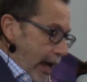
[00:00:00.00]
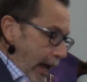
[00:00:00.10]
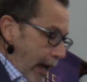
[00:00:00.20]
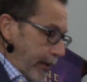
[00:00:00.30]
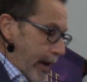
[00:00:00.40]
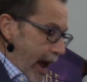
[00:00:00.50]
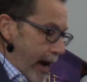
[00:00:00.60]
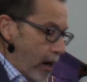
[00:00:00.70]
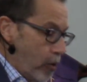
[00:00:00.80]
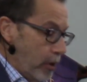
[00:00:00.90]
And
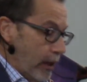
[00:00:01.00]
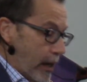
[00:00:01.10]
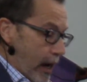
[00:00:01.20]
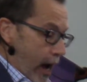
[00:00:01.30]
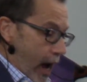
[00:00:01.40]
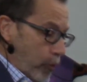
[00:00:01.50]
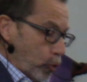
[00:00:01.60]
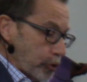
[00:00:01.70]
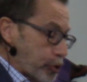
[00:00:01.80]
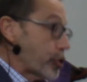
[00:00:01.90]
now I
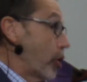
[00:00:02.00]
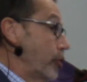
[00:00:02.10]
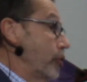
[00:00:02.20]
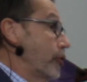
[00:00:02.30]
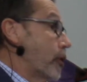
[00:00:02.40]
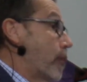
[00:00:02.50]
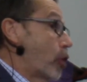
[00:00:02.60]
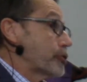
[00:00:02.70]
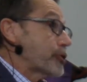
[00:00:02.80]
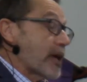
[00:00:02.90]
will show you the
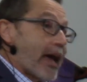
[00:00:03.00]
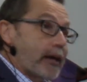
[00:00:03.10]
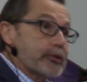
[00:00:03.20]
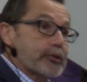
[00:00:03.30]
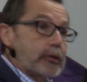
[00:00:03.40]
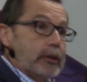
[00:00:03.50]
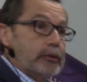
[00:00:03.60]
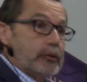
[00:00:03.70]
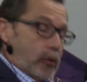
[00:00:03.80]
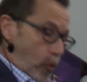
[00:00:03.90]
most
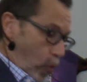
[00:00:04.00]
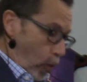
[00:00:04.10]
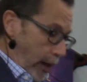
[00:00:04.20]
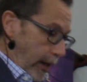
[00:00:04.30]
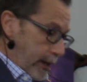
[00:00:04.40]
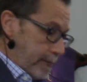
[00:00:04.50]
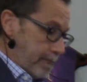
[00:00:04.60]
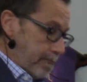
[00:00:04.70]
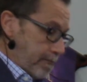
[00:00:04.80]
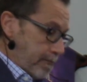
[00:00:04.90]
excellent way.
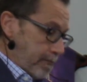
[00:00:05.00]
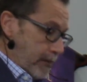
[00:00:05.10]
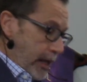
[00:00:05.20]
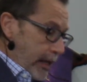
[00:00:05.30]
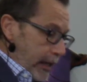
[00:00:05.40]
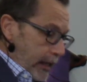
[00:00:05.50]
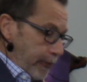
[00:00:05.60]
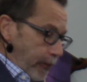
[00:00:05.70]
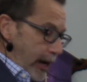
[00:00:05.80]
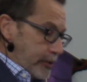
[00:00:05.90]

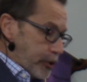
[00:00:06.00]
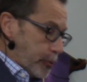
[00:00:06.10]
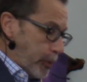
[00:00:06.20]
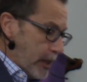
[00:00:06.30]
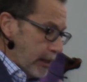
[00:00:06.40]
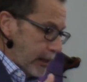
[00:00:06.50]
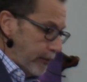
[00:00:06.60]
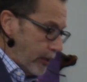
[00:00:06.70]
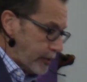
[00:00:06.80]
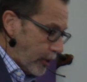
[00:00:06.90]
If I speak
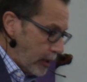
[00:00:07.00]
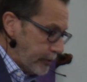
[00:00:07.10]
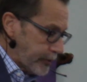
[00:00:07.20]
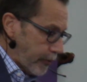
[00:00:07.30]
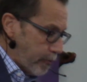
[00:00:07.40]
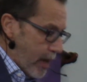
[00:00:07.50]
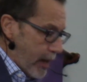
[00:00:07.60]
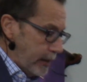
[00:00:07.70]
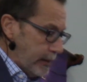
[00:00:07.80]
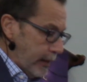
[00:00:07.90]
in the tongues of
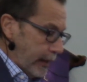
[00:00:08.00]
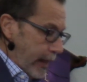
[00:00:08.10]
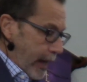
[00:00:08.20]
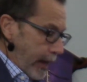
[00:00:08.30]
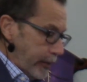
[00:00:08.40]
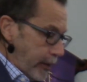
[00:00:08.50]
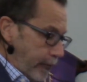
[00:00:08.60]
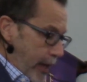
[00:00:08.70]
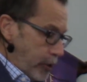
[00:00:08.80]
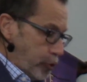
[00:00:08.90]
men and
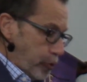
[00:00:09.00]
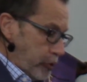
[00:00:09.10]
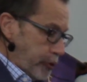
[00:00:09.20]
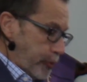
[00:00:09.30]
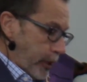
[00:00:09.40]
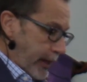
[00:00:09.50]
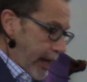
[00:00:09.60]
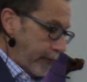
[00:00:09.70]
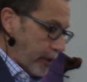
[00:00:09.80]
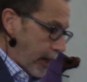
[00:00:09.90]
of angels, but
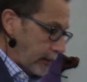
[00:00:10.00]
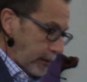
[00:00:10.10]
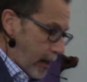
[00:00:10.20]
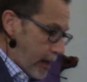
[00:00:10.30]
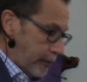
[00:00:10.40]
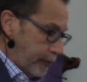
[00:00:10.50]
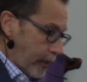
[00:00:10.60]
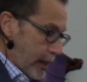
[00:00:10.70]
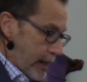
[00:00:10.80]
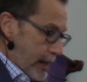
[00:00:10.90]
have not
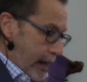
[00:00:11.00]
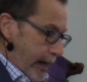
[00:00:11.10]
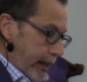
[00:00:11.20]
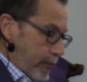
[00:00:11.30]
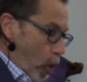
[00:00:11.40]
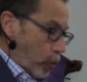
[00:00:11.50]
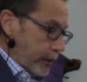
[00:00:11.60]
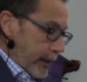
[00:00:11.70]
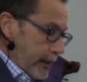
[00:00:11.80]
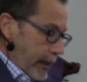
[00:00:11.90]
love, I am
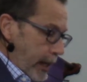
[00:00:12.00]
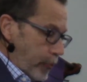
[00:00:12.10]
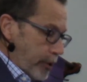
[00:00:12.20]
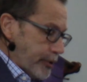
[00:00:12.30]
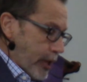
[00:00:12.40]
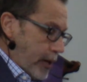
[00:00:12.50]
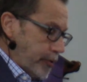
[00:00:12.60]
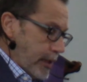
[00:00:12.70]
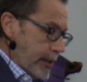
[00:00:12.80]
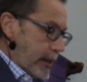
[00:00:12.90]
only a
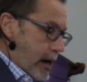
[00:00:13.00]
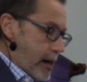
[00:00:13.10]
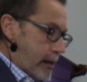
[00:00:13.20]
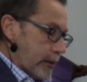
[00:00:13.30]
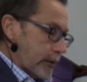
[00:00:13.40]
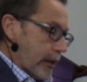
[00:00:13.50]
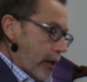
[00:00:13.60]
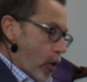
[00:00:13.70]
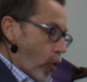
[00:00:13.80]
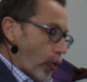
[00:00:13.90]
resounding gong
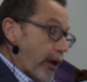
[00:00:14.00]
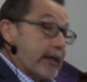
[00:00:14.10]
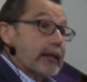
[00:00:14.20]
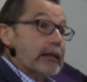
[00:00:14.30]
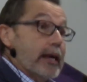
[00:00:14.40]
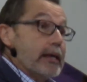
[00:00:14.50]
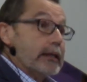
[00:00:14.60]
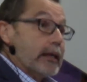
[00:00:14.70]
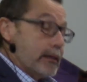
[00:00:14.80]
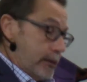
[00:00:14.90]
or a
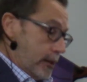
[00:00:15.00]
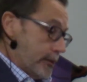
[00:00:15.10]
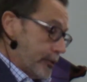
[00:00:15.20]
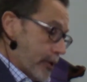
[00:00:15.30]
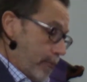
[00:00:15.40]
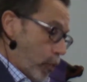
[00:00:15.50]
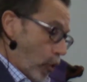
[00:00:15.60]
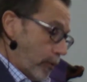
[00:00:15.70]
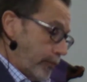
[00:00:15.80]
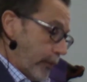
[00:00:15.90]
clanging
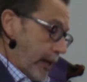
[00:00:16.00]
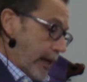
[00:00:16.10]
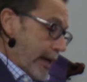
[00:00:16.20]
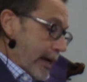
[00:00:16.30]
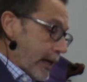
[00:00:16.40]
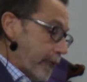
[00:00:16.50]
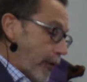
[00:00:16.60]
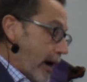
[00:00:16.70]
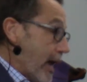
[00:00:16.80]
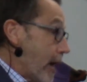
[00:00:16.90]
cymbal. If
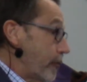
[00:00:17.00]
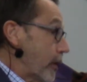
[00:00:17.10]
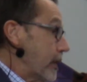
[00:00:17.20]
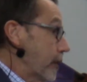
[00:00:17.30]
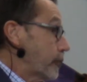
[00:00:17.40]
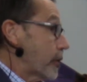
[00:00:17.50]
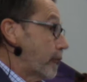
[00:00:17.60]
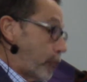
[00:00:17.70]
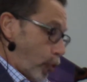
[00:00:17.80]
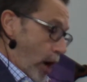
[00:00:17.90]
I have the gift
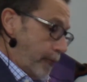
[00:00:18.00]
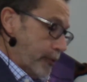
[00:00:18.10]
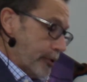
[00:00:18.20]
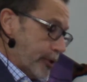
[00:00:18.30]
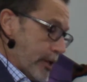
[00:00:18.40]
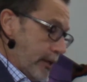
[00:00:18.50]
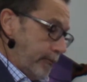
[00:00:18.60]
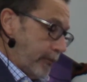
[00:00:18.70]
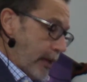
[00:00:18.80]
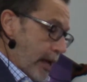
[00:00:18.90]
of
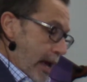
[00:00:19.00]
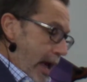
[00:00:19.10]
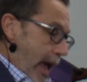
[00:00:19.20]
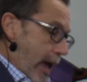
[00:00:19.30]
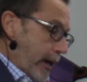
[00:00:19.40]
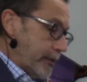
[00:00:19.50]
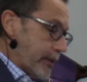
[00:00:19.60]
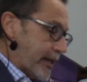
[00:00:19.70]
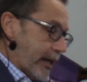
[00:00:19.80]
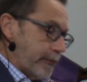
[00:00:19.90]
prophecy,
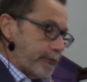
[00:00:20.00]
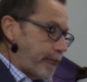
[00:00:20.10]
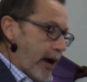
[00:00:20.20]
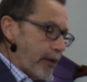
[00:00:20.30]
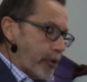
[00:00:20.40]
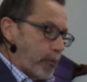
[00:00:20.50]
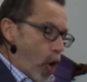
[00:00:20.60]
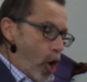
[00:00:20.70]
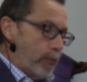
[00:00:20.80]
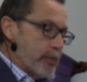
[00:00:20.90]
and can fathom
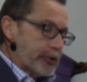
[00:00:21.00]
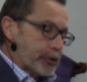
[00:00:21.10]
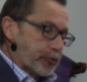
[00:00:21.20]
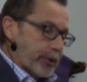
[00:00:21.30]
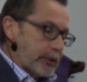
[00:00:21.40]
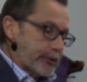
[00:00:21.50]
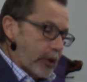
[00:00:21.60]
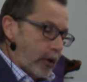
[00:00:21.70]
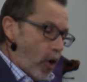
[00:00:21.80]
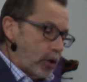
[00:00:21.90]
all mysteries
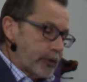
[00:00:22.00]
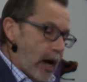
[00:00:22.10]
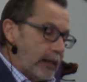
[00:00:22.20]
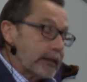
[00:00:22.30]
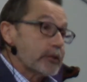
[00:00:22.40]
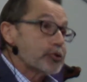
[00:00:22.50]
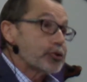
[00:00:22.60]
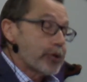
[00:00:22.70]
and all knowledge.